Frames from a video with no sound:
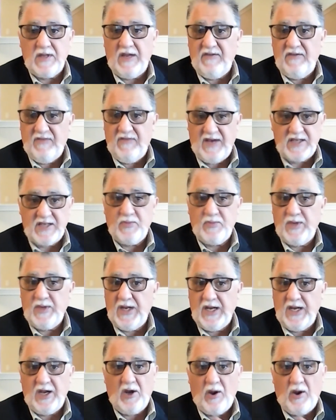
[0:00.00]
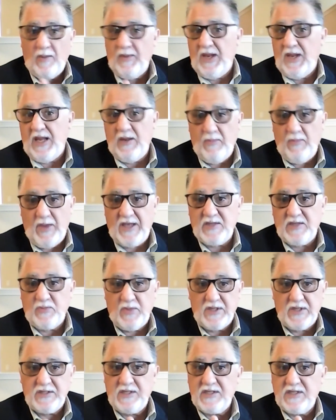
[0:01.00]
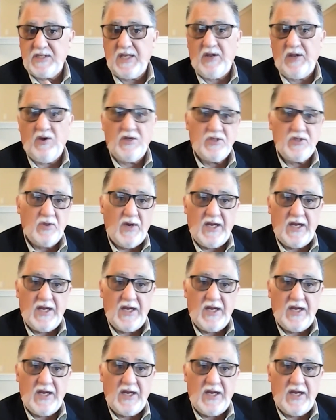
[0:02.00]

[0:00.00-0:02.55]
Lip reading: investment in an Armenian-based business that also